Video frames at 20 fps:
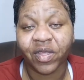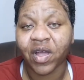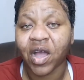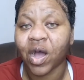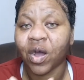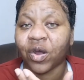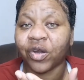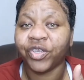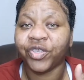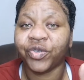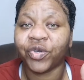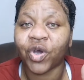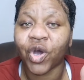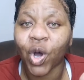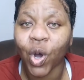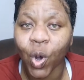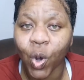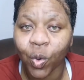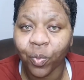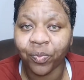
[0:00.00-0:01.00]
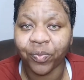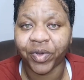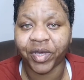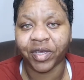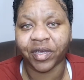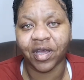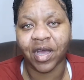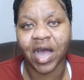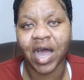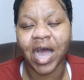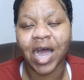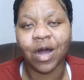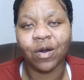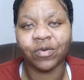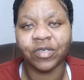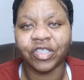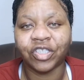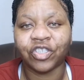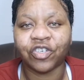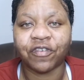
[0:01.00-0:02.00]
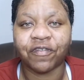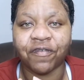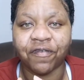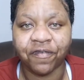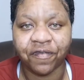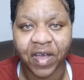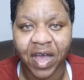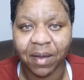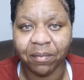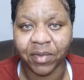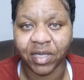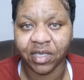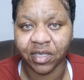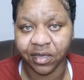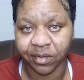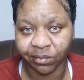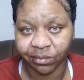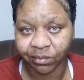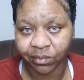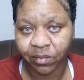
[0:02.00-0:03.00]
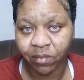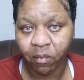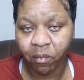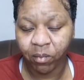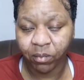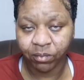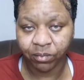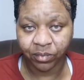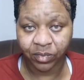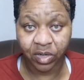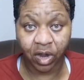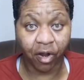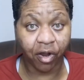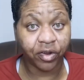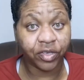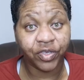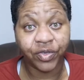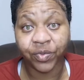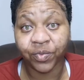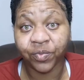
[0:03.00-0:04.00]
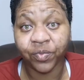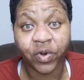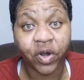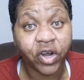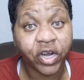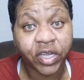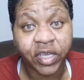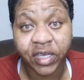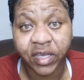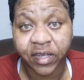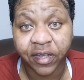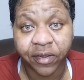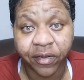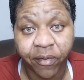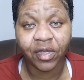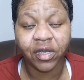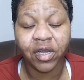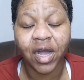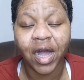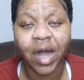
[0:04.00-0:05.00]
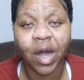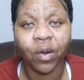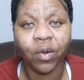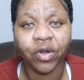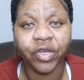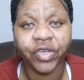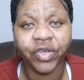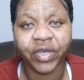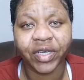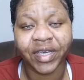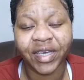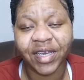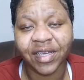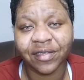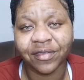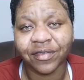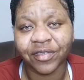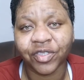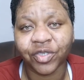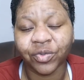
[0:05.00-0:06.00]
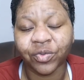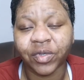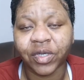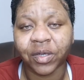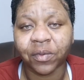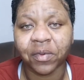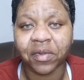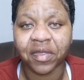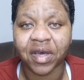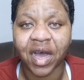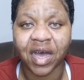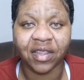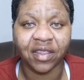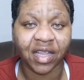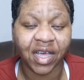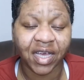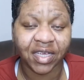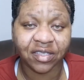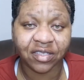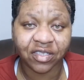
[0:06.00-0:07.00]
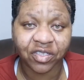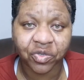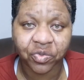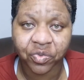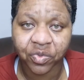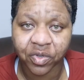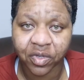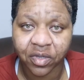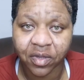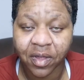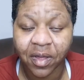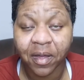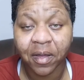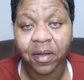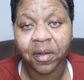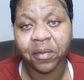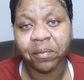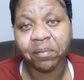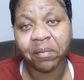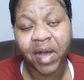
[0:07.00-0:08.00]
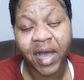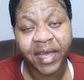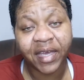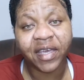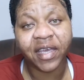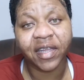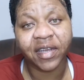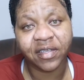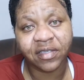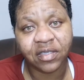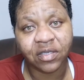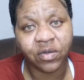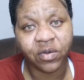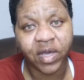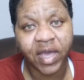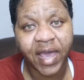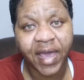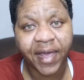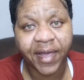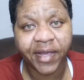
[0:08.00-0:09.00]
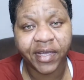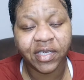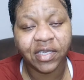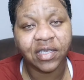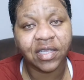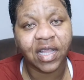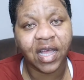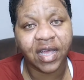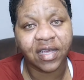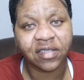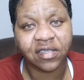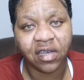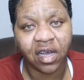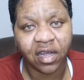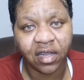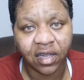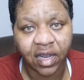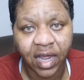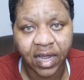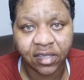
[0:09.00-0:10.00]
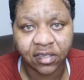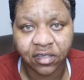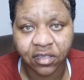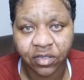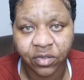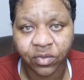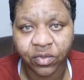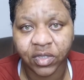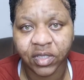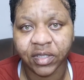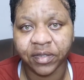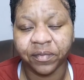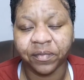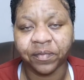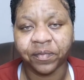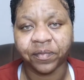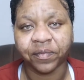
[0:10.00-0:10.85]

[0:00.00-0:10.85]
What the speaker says: How are you coping? How is your family? Are you working? How are your kids doing with online school? My kid is okay. He likes online schooling.